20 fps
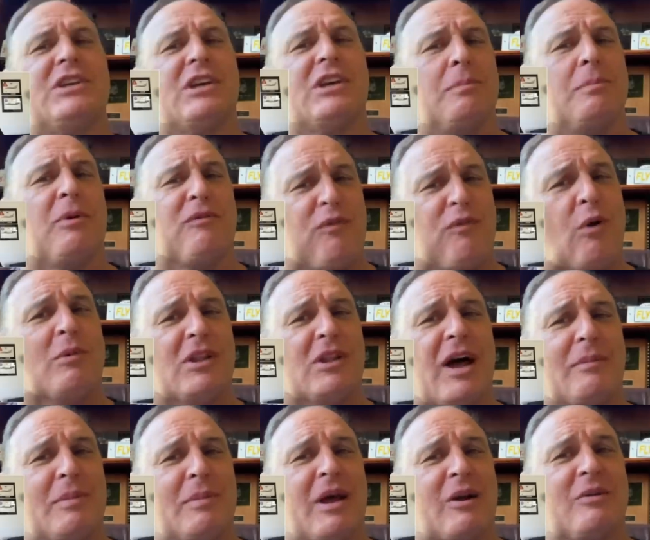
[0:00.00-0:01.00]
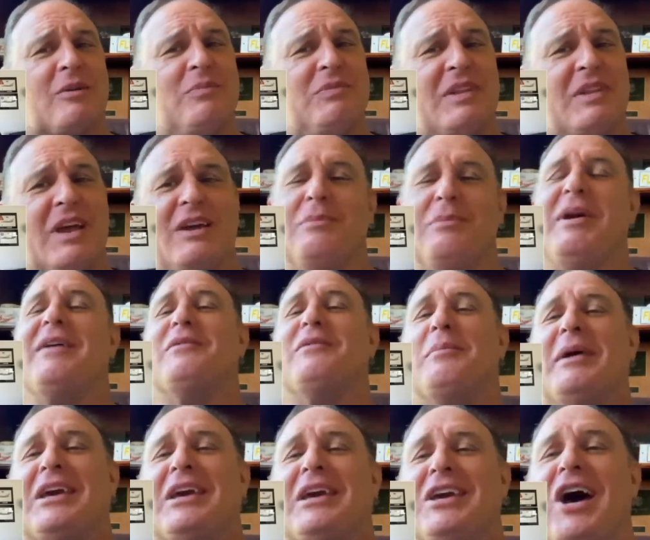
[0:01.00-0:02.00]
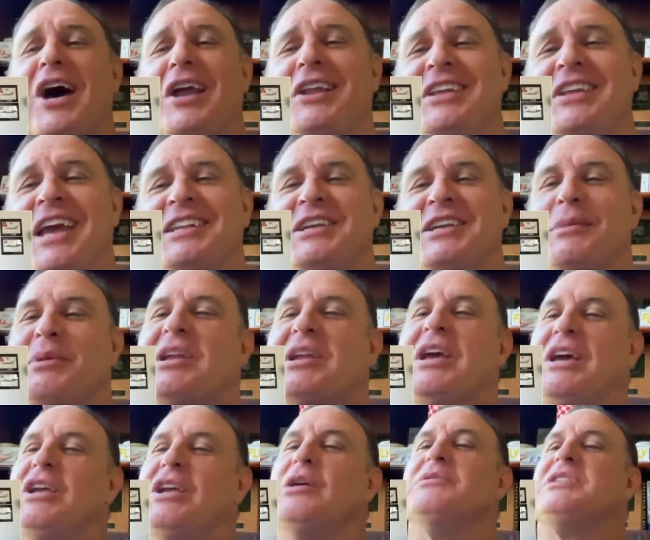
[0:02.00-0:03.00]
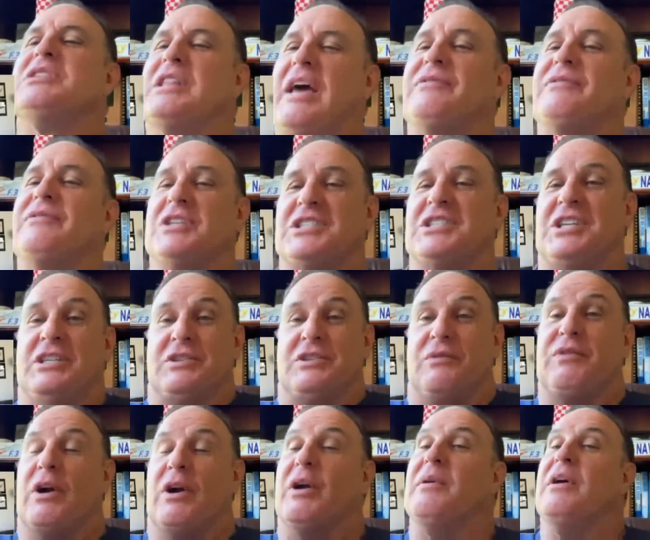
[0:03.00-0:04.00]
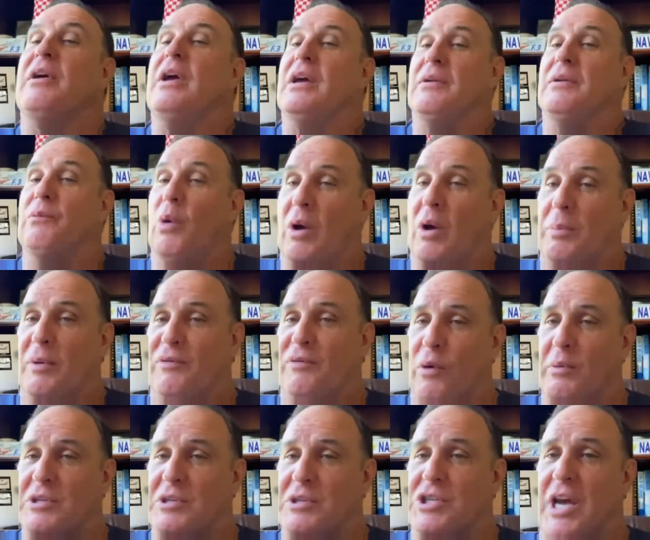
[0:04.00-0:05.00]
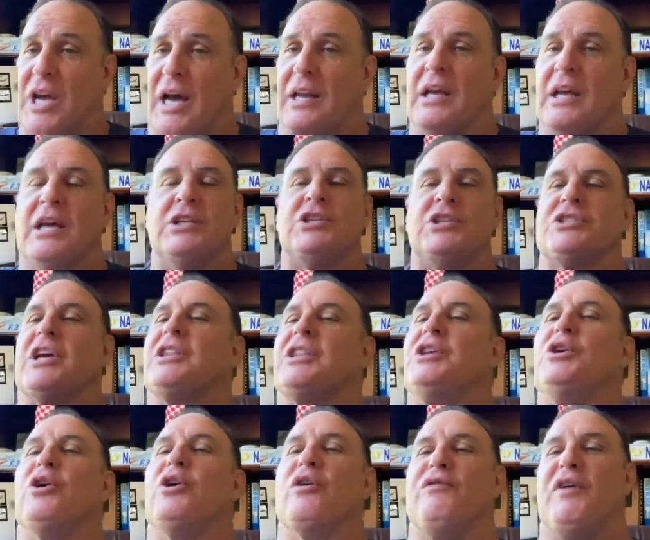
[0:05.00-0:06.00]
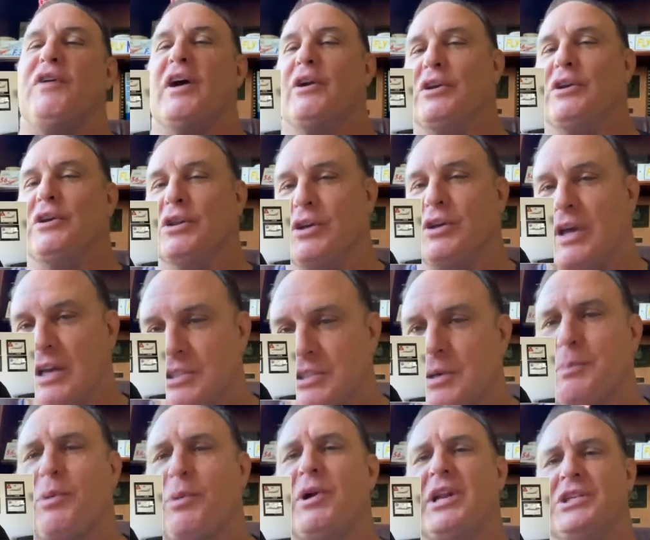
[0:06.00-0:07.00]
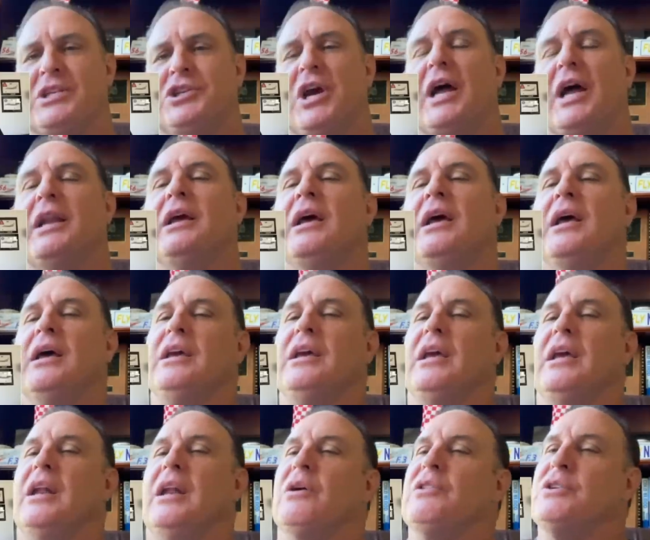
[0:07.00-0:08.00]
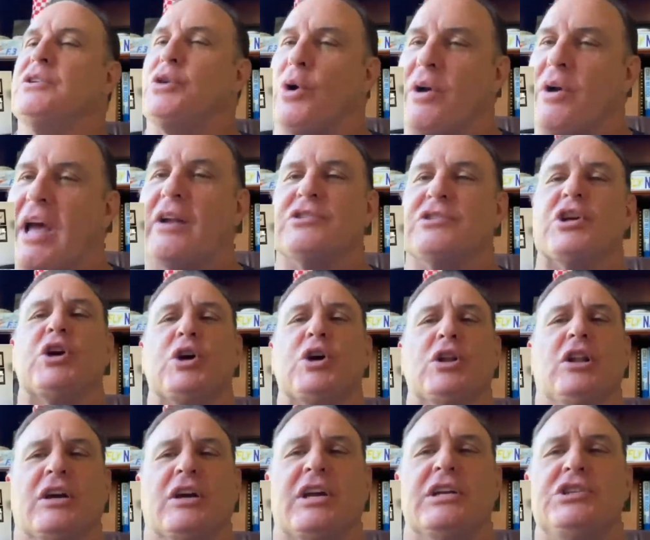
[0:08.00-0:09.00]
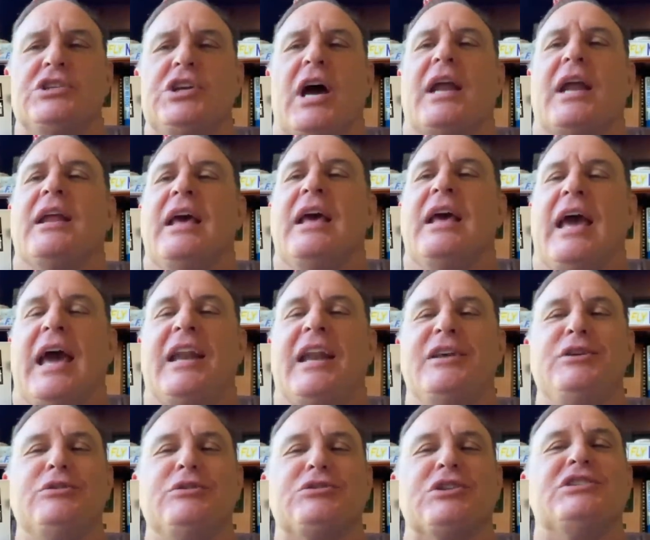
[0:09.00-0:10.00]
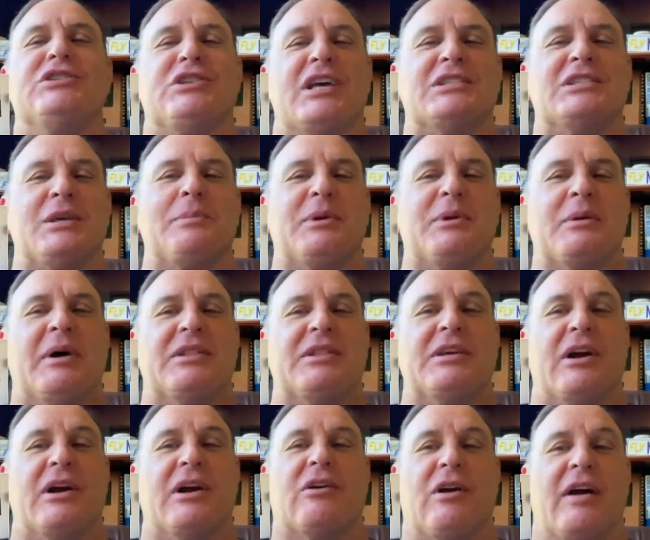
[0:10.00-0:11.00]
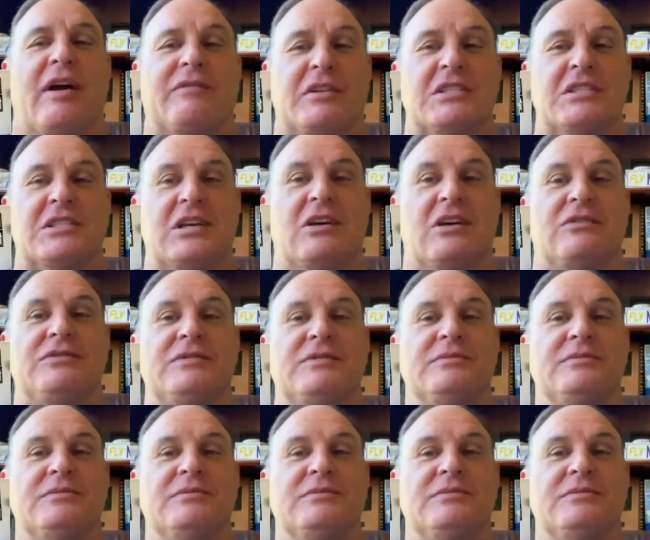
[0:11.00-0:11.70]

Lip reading: going to perform a lot better. Now, you may have a big gun in the A-10, but, you know, the F-16 is a very well-performing jet. Just like the Eurofighter, you look at it, it's a pretty jet. You know, the Tornado is a good-looking jet. And it usually says something about the aircraft itself.